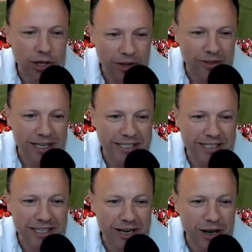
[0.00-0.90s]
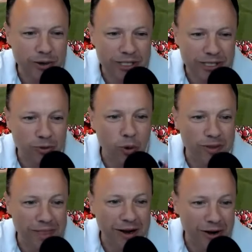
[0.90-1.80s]
you know, the assistant coaches
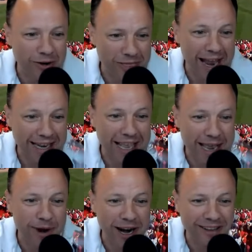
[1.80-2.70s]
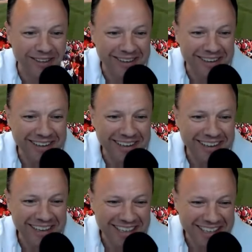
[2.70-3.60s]
weren't there that game either.
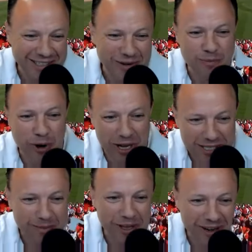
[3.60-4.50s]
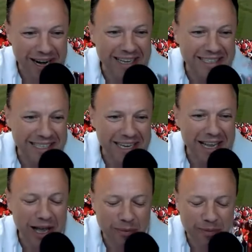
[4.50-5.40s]
So we brought some other guys in to
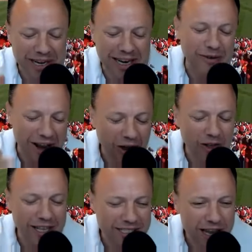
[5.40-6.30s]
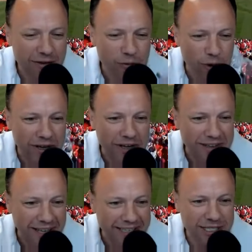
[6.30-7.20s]
help. And anyway, all that stuff where
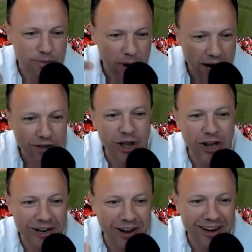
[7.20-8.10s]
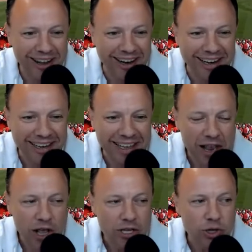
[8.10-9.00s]
you're like just piled on and on and on. And
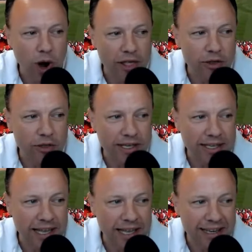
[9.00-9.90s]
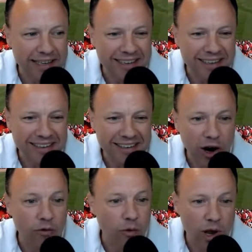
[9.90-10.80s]
so rather than get
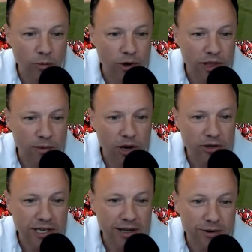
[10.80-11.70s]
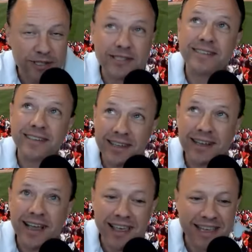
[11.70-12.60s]
overwhelmed with emotion, it was,
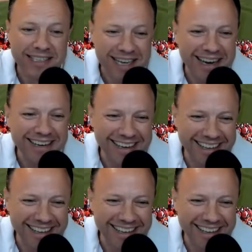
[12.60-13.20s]
hey, thanks, God.